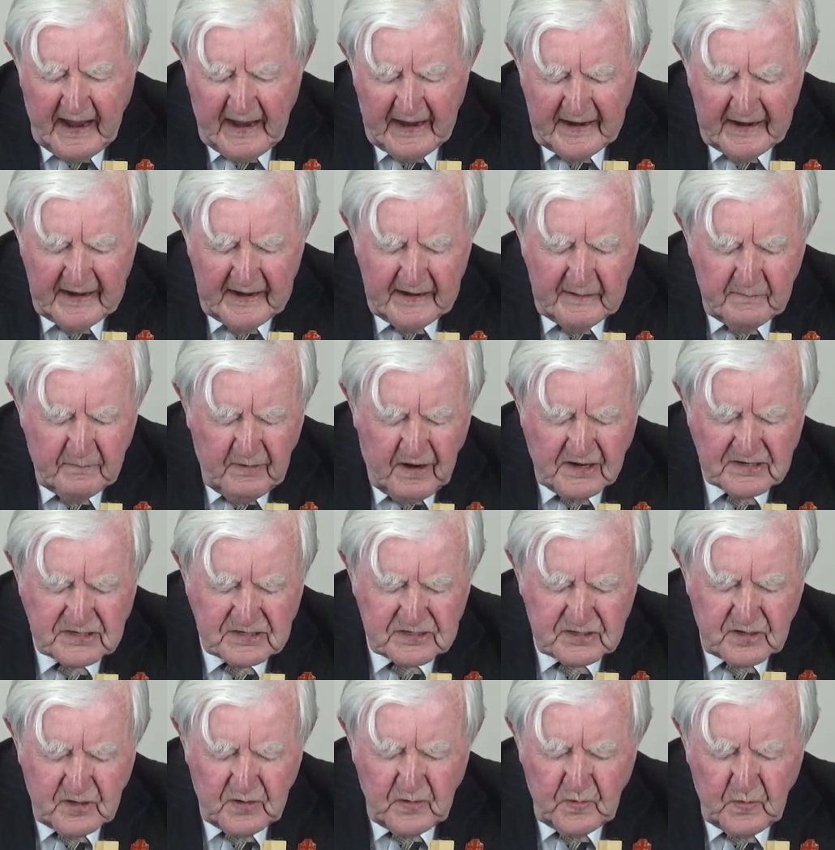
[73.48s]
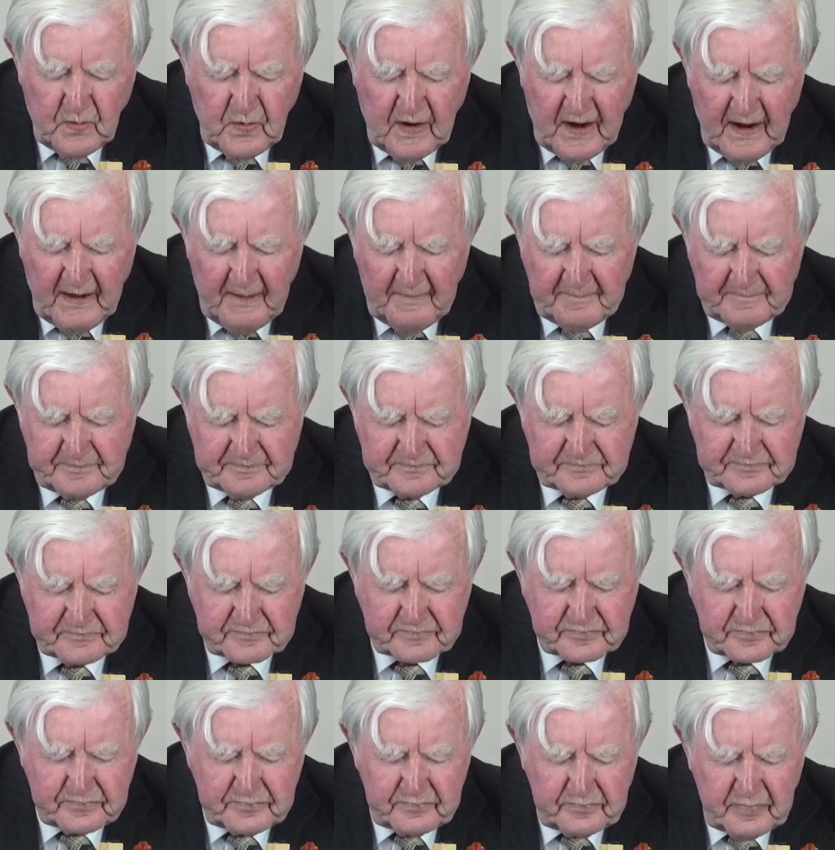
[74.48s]
He wants to.
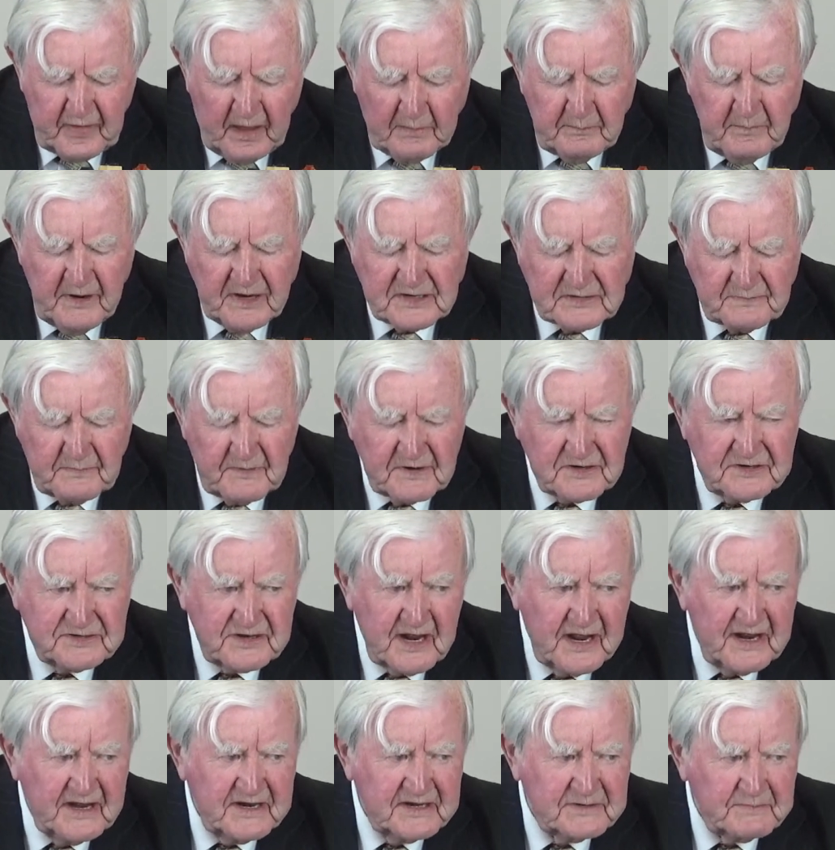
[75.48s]
Minister for State,